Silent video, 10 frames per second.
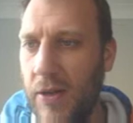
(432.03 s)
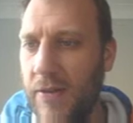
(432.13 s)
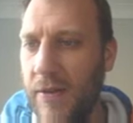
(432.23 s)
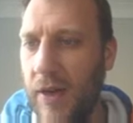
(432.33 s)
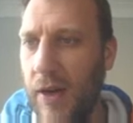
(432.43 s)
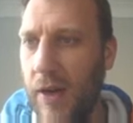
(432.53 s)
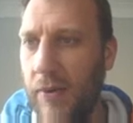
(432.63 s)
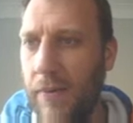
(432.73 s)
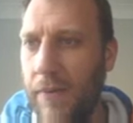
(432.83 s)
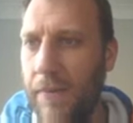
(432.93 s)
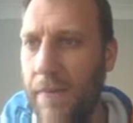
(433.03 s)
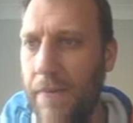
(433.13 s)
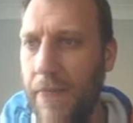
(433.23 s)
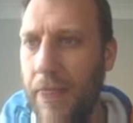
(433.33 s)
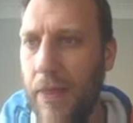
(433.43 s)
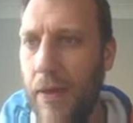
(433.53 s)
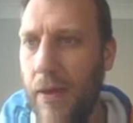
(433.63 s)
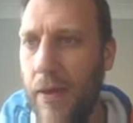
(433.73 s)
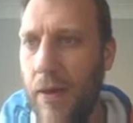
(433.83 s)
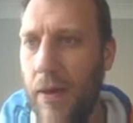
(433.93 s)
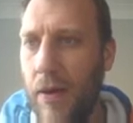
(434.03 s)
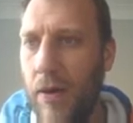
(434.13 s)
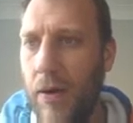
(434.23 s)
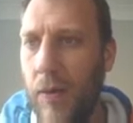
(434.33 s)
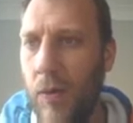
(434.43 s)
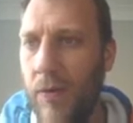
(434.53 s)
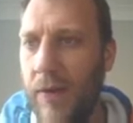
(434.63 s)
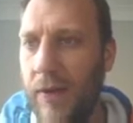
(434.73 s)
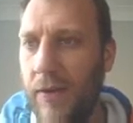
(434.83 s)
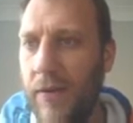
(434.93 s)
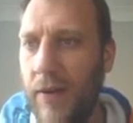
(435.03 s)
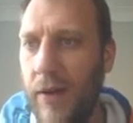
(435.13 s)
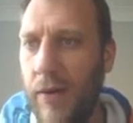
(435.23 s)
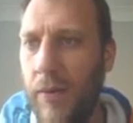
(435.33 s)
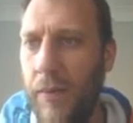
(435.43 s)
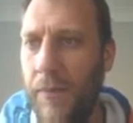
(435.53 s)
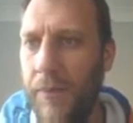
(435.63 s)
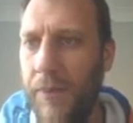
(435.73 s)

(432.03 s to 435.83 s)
as a clone, I want it to